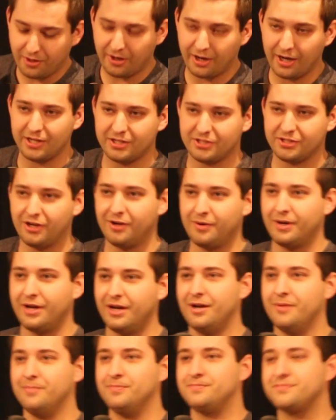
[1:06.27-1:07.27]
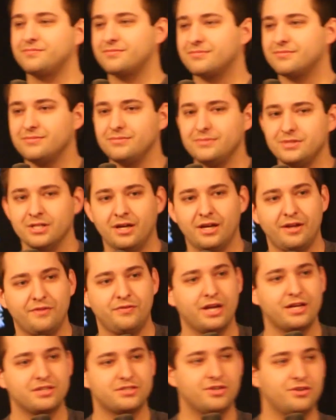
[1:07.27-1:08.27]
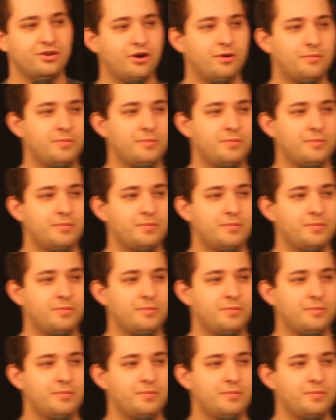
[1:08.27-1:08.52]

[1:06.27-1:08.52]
All right, so if you guys don't